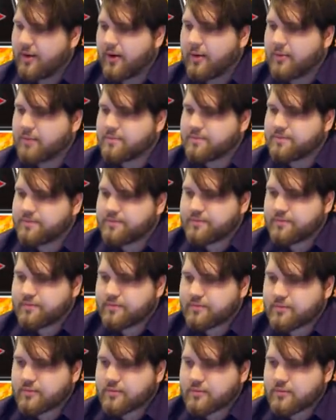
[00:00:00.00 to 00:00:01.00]
Alright.
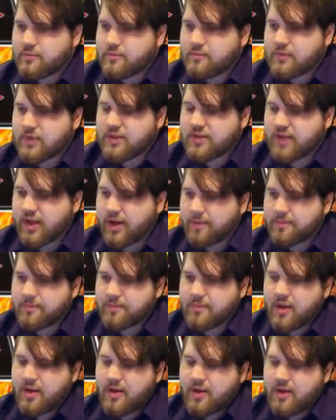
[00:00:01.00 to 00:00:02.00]
So,
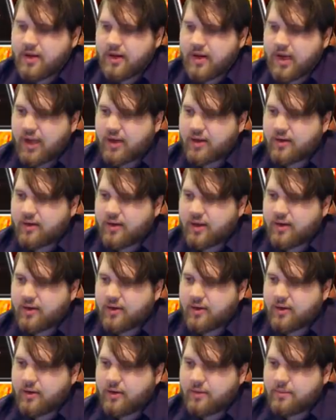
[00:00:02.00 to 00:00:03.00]
now I can
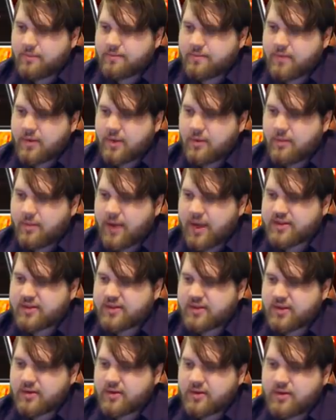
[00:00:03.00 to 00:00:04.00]
Grinder Golem.
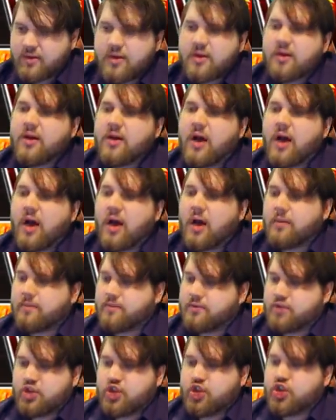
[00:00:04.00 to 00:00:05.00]
Maxi?
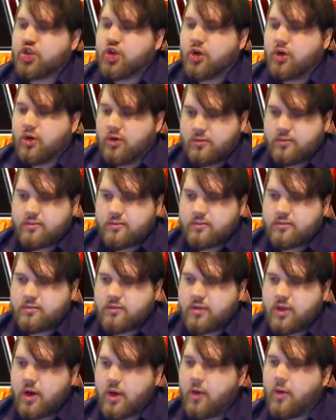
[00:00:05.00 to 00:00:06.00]
Sure.
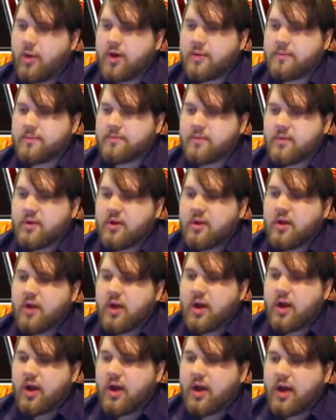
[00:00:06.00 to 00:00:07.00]
You know what?
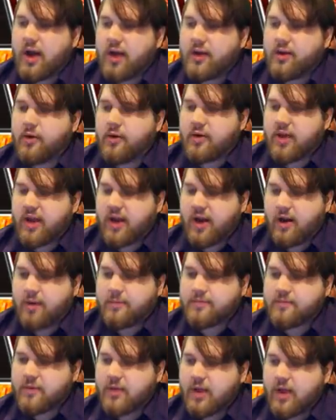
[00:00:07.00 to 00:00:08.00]
I don't
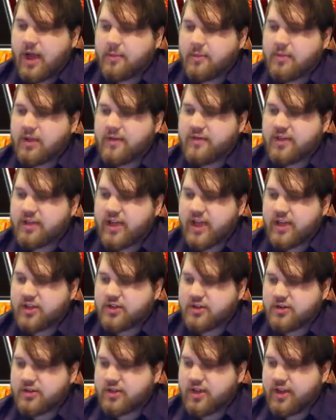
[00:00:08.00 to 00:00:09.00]
care. I'm living
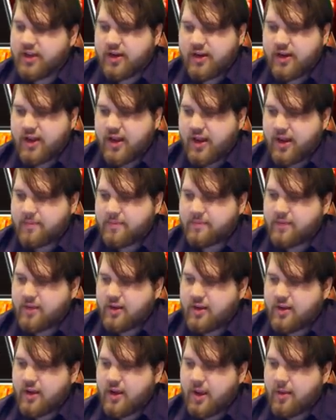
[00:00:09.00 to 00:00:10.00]
dangerously today.
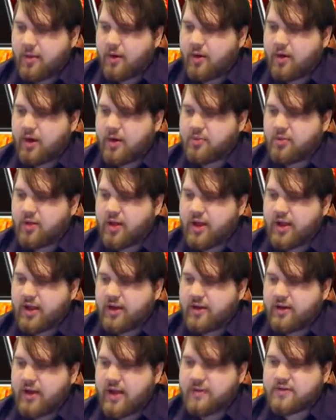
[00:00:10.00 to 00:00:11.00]
I'm already
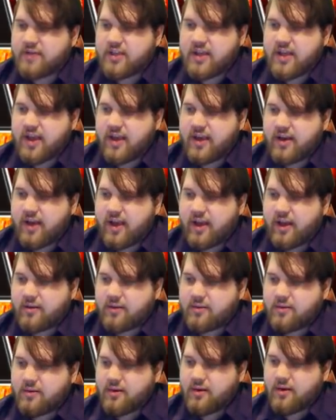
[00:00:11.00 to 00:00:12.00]
playing an FTK deck.
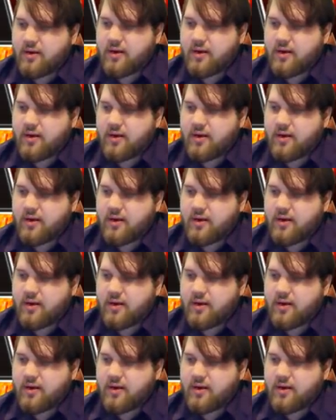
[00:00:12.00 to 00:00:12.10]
